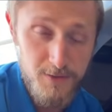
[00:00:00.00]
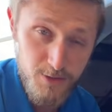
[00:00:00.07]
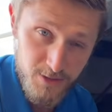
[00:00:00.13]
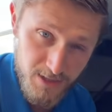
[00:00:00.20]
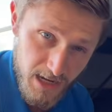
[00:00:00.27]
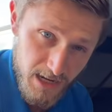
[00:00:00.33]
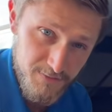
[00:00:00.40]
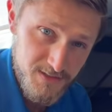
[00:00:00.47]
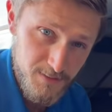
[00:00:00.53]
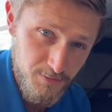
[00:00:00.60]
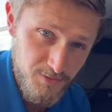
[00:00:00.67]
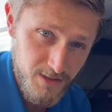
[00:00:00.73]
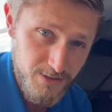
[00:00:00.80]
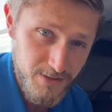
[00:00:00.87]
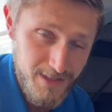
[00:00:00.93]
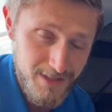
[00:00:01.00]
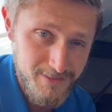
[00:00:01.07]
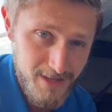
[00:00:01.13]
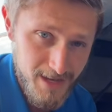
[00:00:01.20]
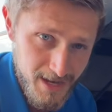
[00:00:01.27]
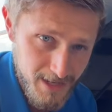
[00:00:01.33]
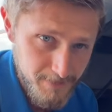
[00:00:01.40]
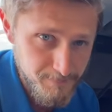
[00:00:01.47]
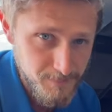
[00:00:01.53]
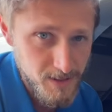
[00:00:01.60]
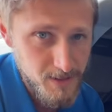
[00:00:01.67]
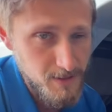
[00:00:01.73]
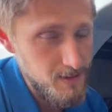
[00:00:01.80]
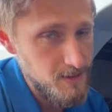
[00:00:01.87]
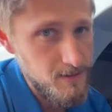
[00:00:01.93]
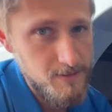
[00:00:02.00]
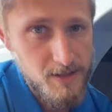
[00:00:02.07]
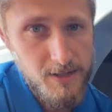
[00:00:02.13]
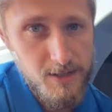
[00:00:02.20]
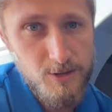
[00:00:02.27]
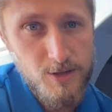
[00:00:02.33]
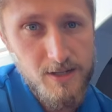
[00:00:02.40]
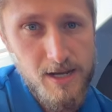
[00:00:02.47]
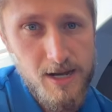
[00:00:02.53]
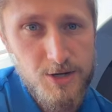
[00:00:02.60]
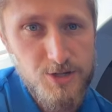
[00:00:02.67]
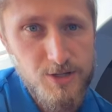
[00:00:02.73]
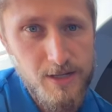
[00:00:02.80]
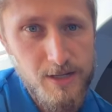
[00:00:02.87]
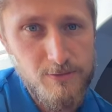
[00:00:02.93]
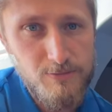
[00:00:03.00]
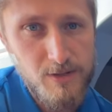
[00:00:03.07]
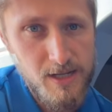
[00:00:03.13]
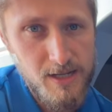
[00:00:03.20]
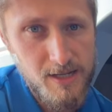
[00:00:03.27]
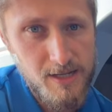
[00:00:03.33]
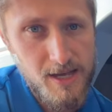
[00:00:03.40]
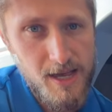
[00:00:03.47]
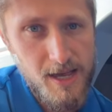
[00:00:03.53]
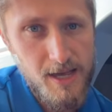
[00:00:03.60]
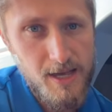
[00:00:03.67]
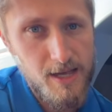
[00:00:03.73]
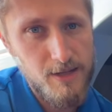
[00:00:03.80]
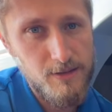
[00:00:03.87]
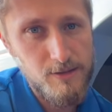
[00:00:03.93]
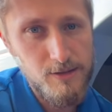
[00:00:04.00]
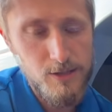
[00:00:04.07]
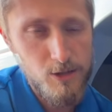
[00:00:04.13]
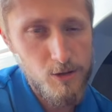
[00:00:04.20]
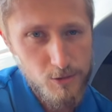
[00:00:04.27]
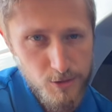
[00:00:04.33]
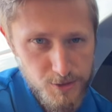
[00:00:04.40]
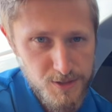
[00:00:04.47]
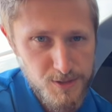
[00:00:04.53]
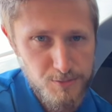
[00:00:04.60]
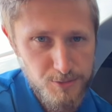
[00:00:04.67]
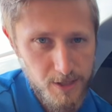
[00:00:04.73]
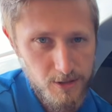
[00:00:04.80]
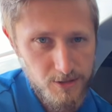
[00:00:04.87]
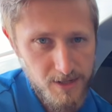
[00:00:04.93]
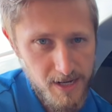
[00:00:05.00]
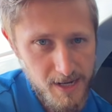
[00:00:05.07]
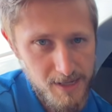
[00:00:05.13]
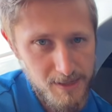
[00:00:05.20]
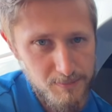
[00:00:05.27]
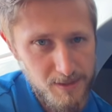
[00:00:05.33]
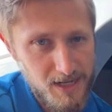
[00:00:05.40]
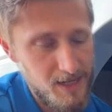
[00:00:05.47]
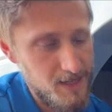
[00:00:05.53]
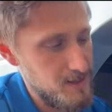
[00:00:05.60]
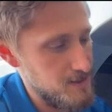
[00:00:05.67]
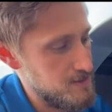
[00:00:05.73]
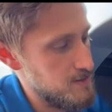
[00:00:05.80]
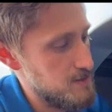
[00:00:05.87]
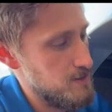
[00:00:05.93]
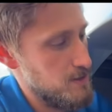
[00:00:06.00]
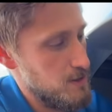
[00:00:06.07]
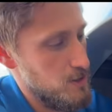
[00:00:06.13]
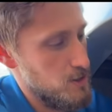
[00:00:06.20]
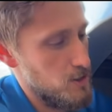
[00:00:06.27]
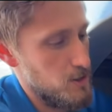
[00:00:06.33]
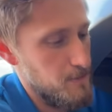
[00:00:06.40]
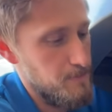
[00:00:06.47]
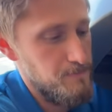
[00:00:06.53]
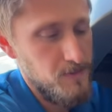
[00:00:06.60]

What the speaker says: you could have something like that, then you can actually run a lower spring rate because your